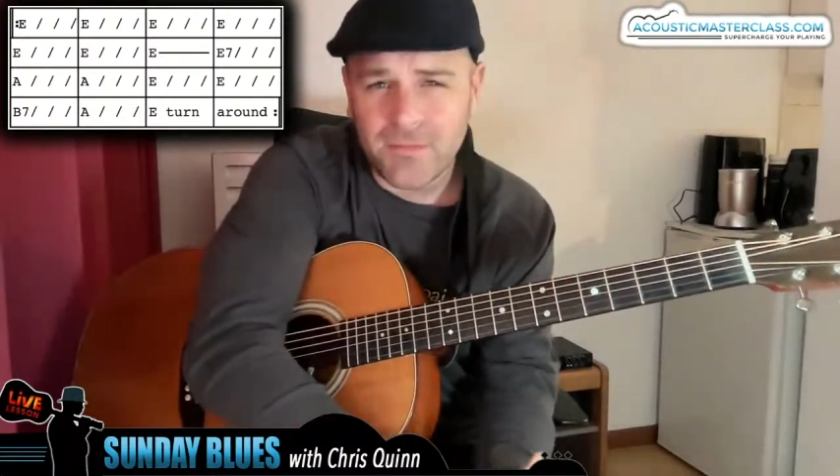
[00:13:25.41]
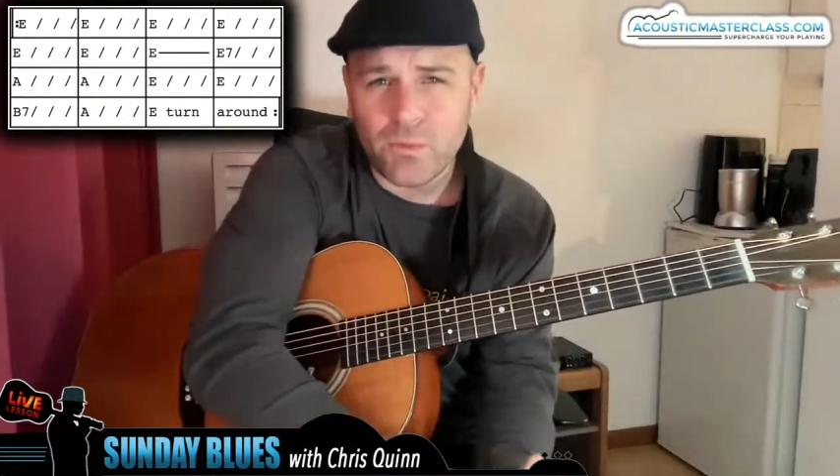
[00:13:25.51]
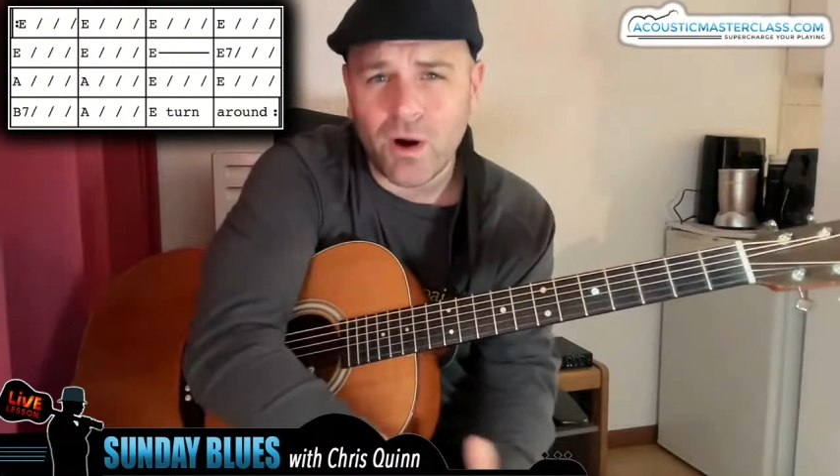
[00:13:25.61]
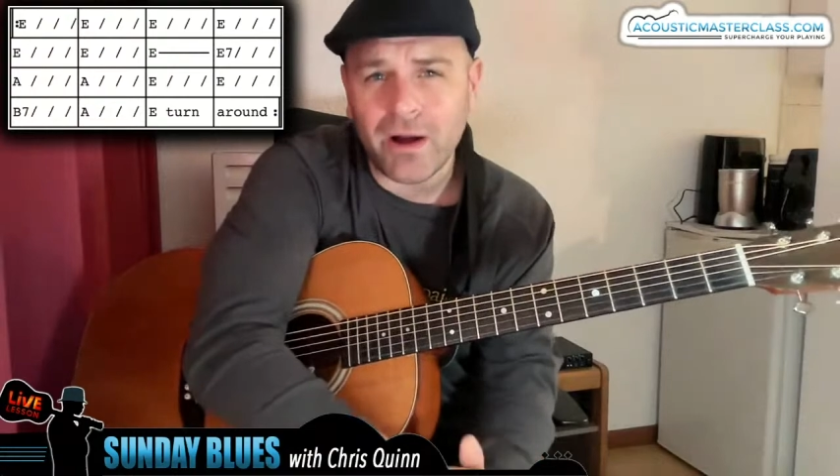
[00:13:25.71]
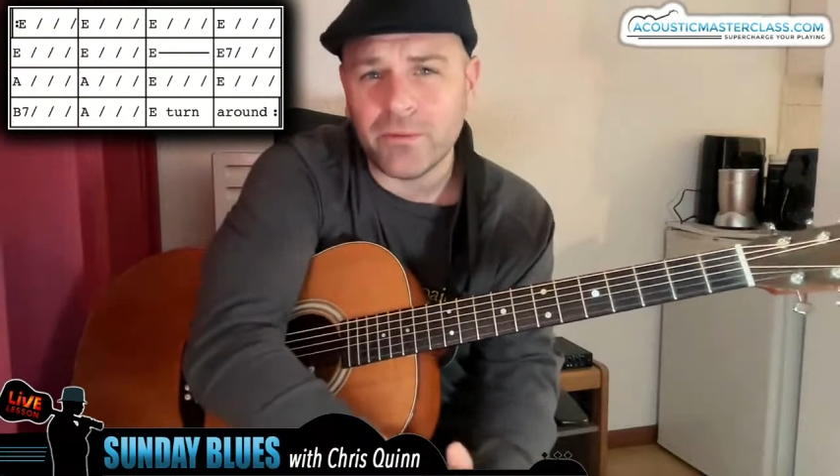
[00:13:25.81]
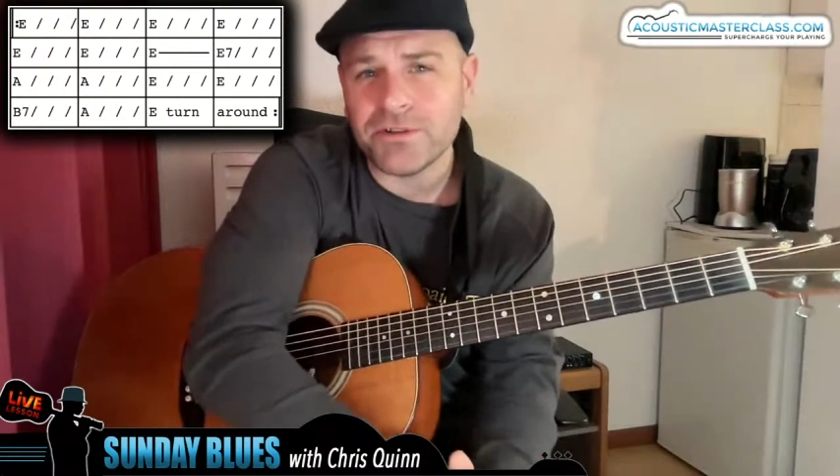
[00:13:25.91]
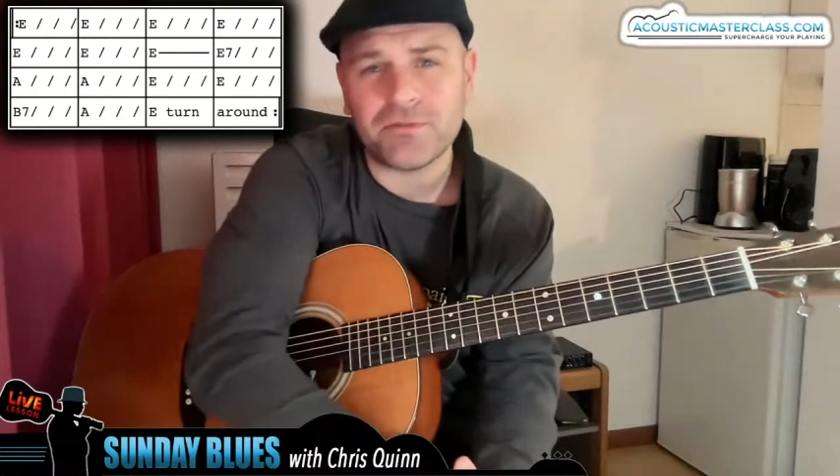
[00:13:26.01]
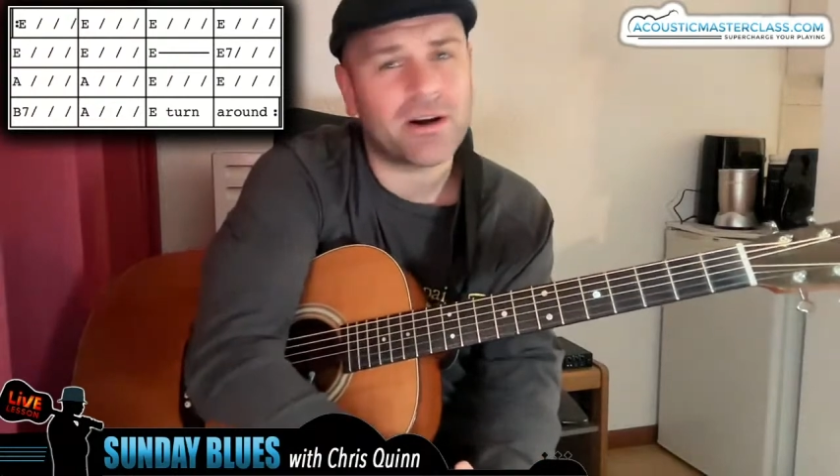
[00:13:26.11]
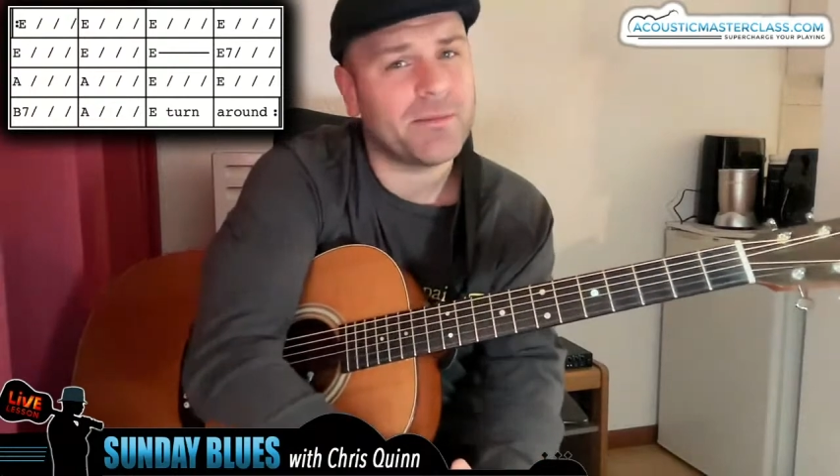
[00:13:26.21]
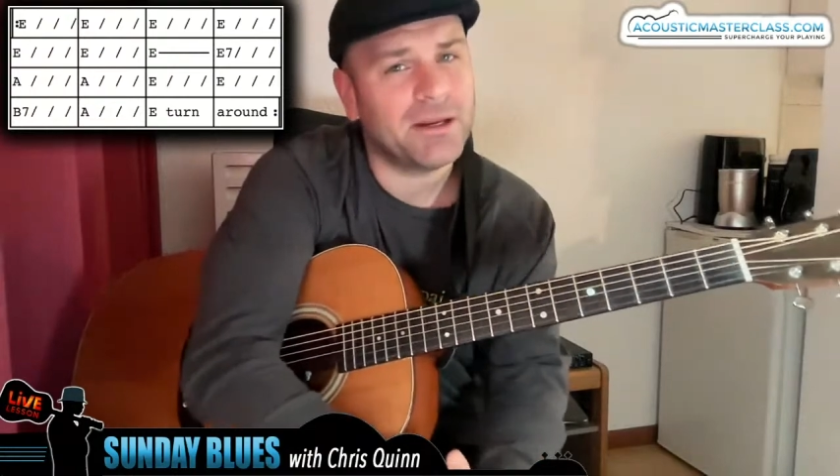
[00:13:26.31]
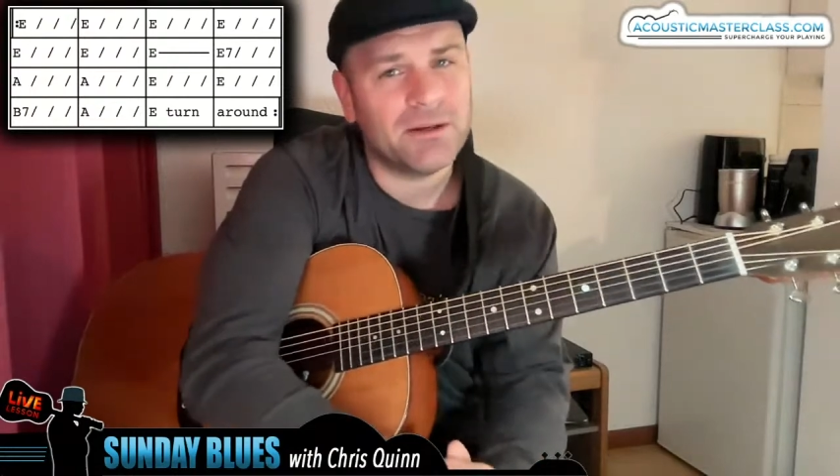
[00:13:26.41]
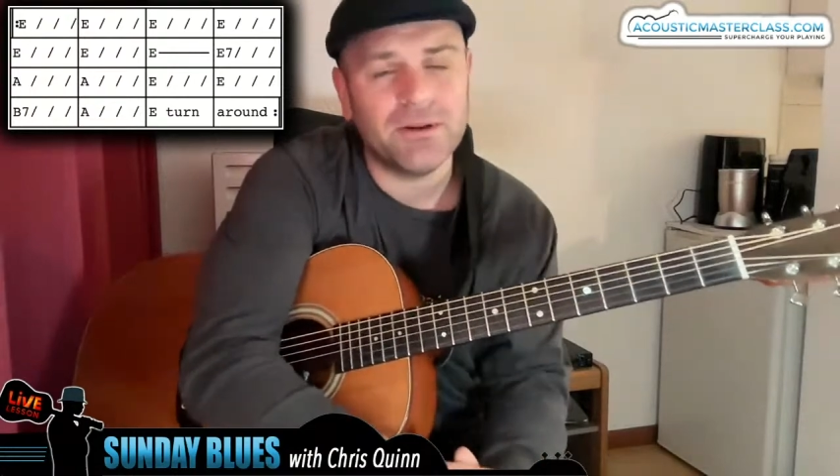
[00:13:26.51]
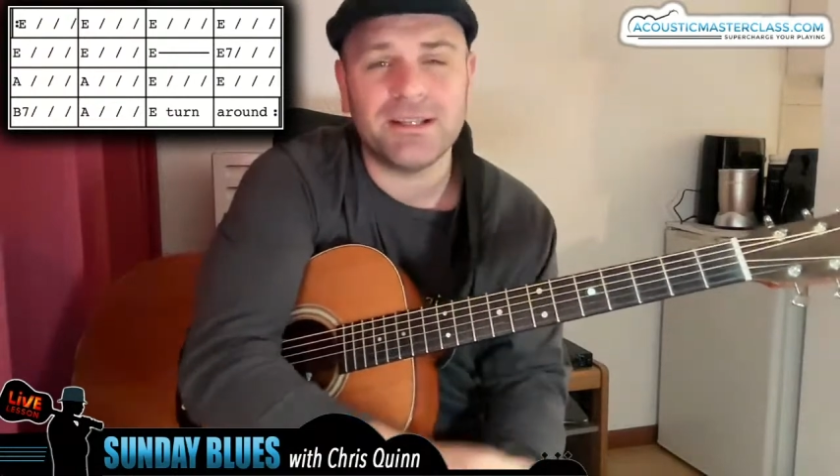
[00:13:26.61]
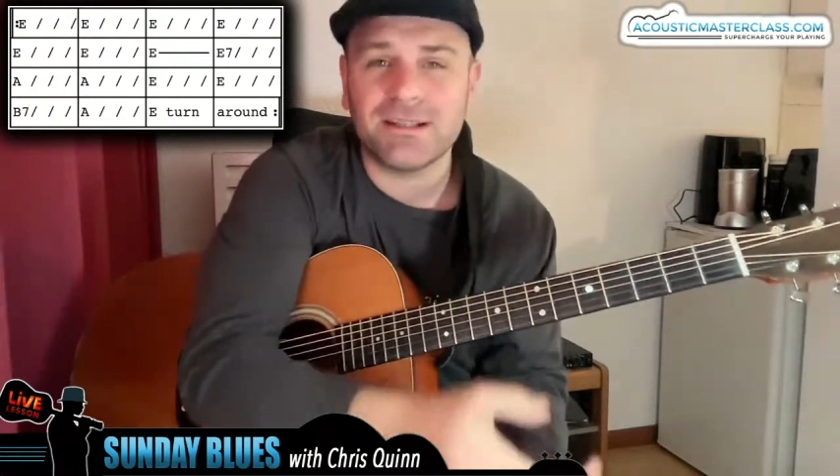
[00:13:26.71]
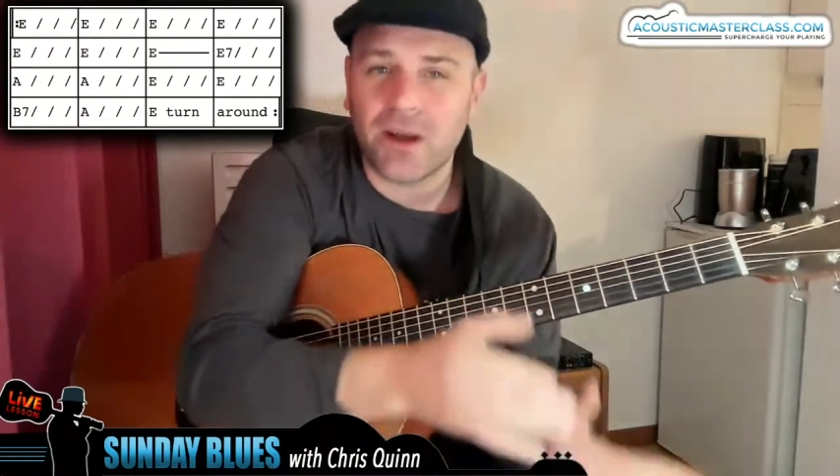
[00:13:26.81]
What I always recommend
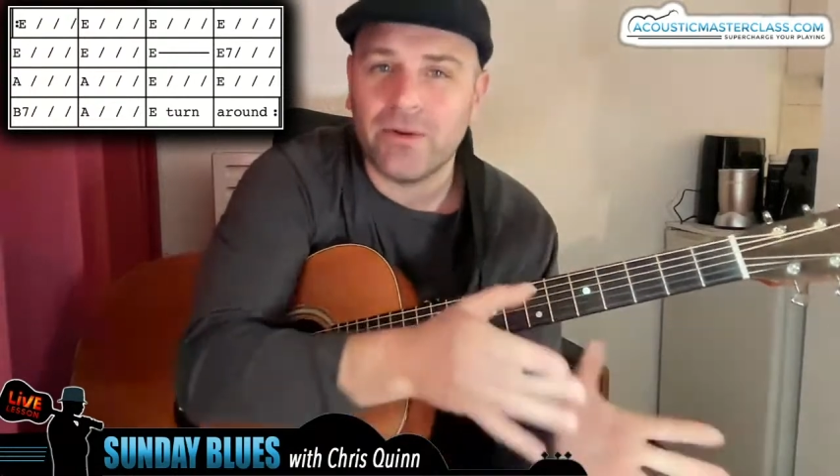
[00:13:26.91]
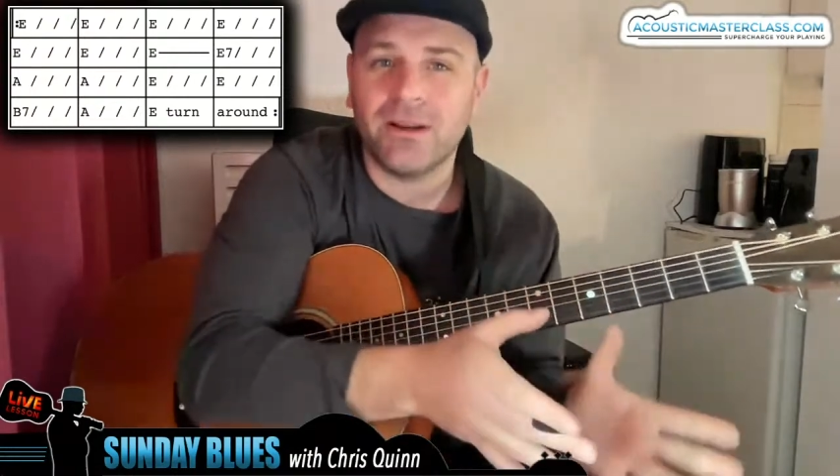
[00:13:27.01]
doing is going